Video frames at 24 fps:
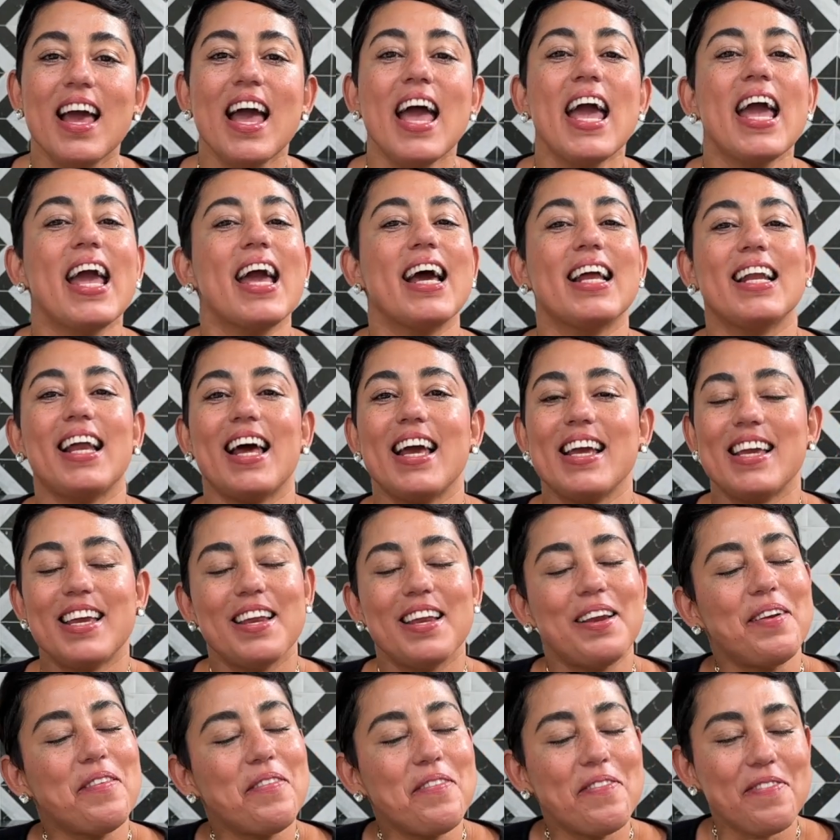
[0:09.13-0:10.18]
And I
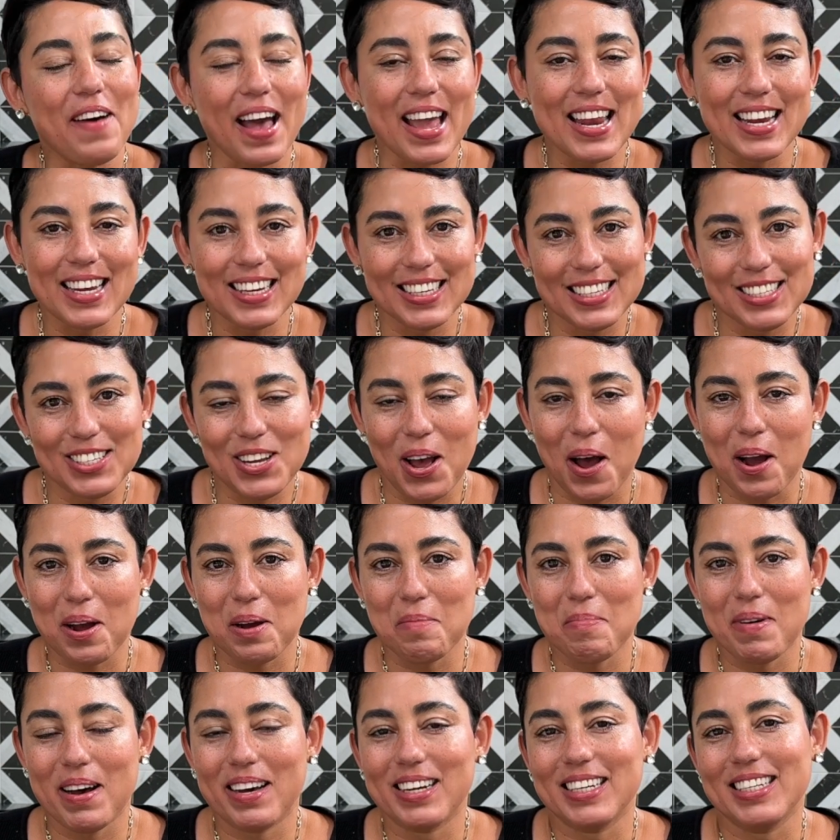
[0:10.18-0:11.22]
can finally talk
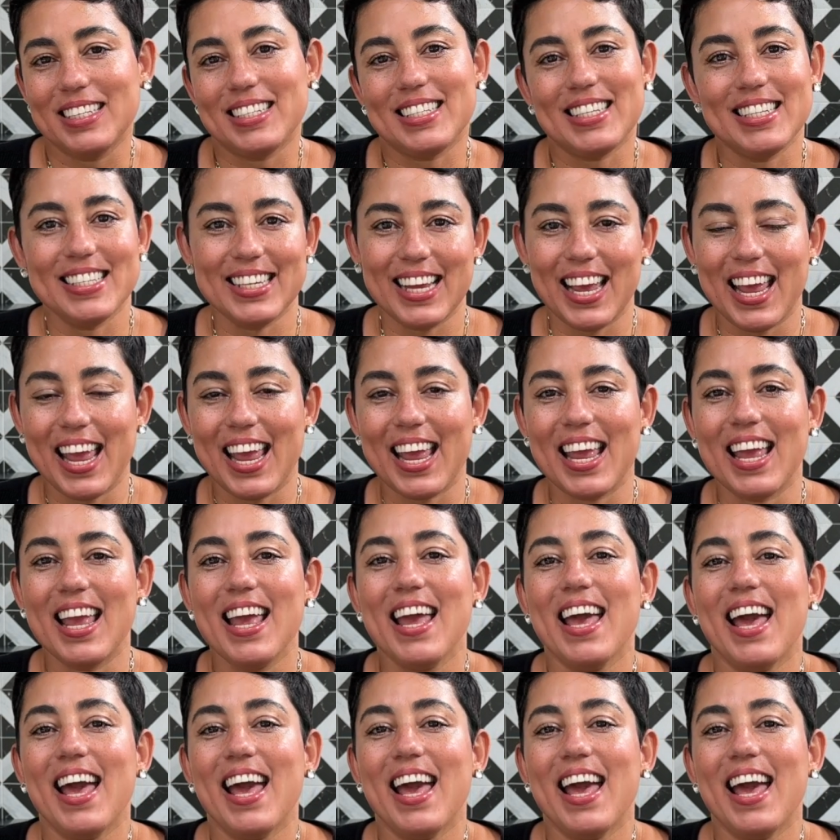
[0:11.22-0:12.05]
about it today